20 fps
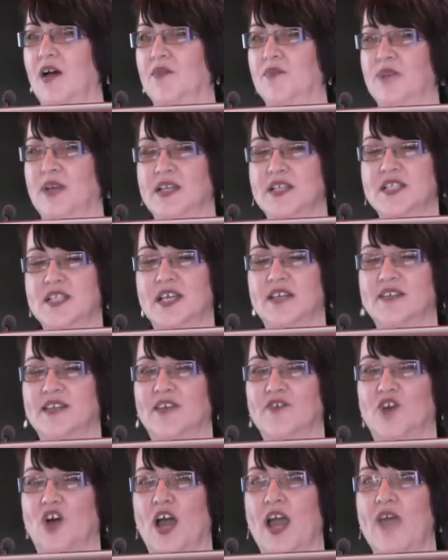They said
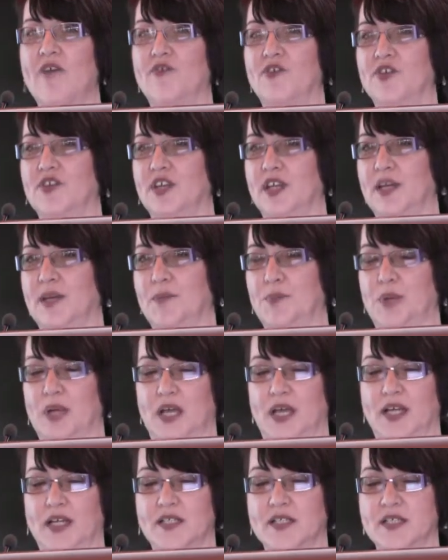they've got everything in
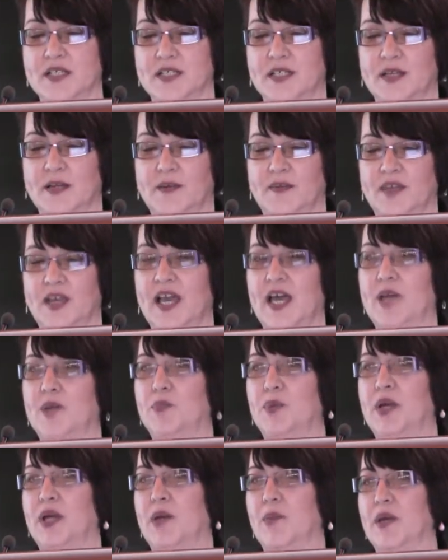place. They had a
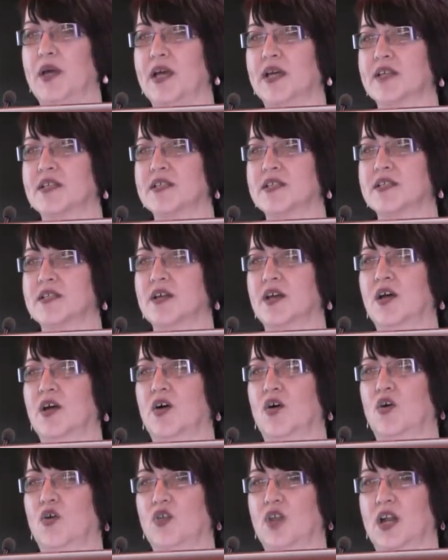BMS,
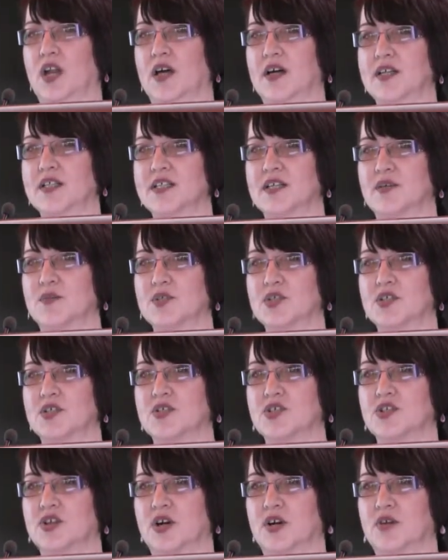all the lighting was
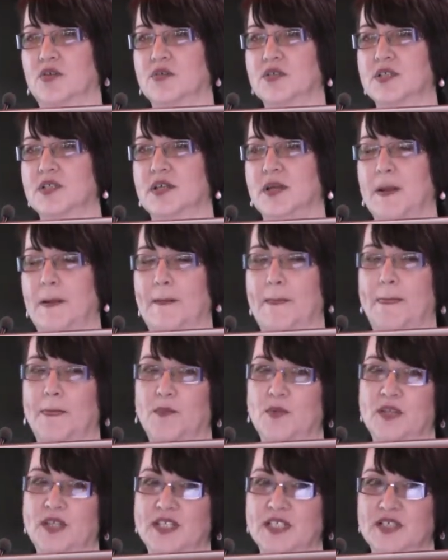controlled.
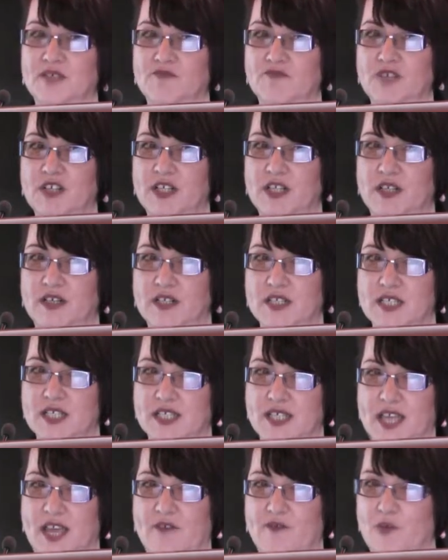What they didn't realise is
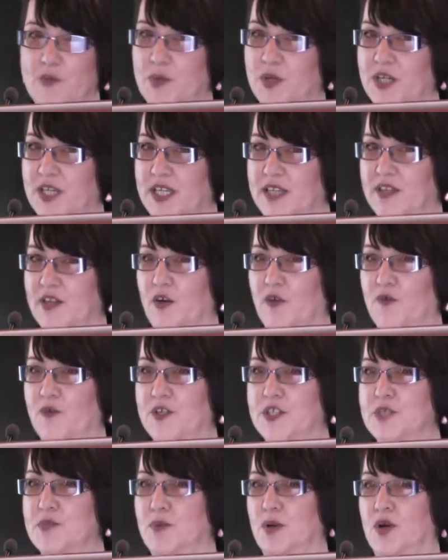that everybody in the
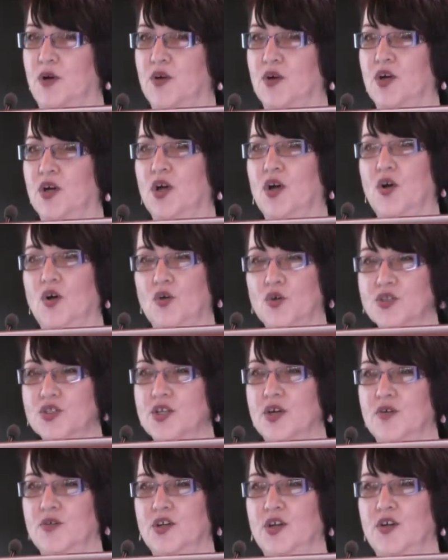office block
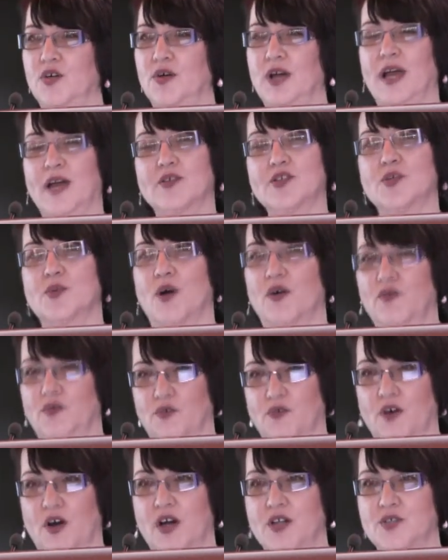also knew how to
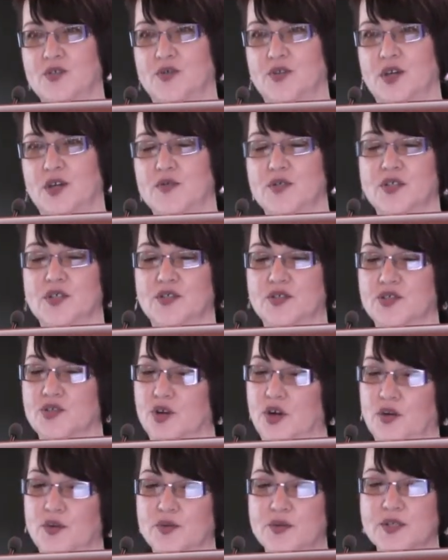override all those
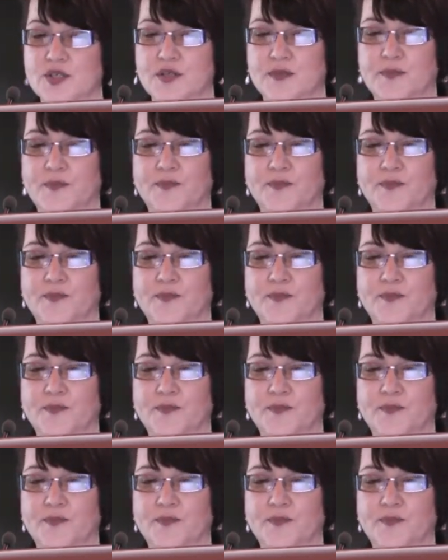controls.